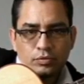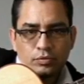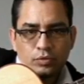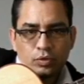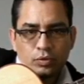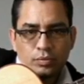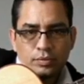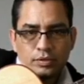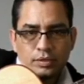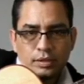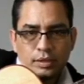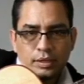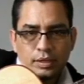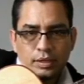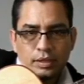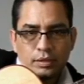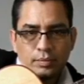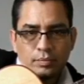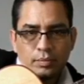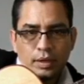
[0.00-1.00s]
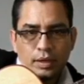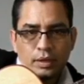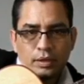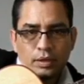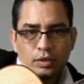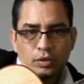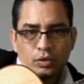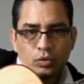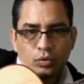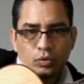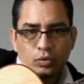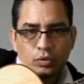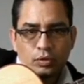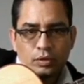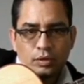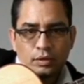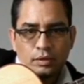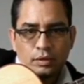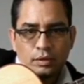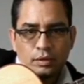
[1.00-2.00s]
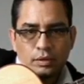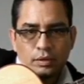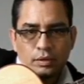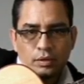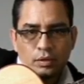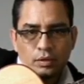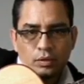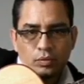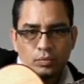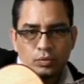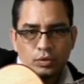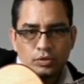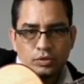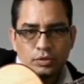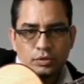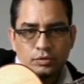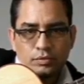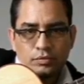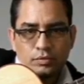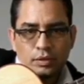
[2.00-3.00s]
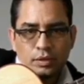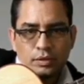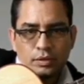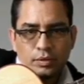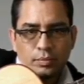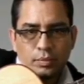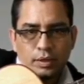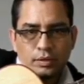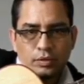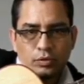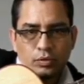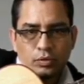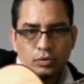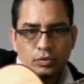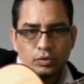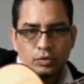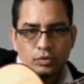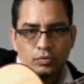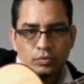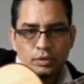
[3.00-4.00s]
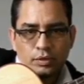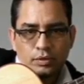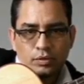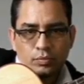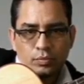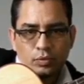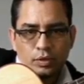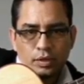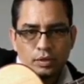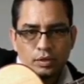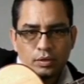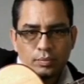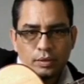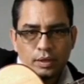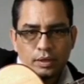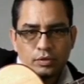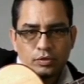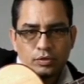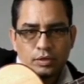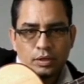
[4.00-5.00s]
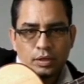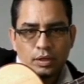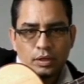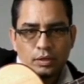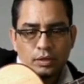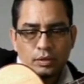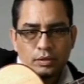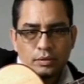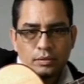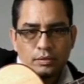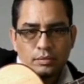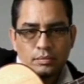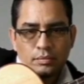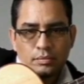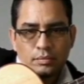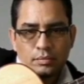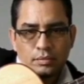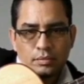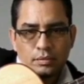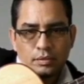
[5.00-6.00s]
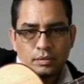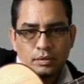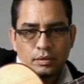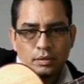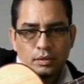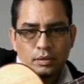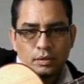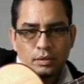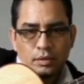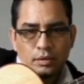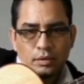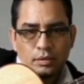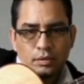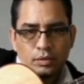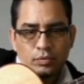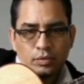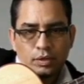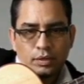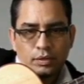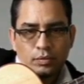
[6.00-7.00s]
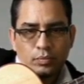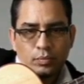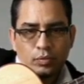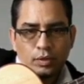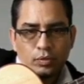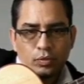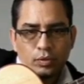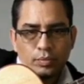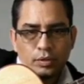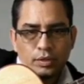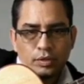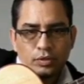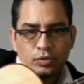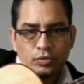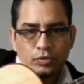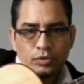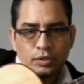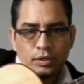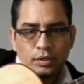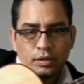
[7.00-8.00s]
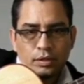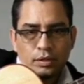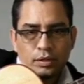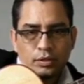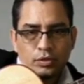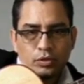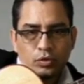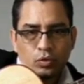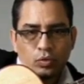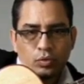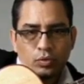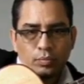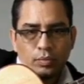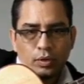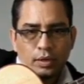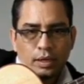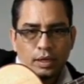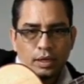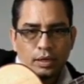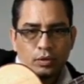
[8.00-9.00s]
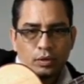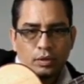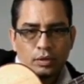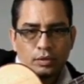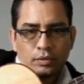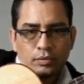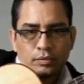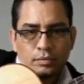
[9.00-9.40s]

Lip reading: forms the E minor chord, which is fundamental to the rhythm we are about to learn. The rhythm we will be using is called bolero.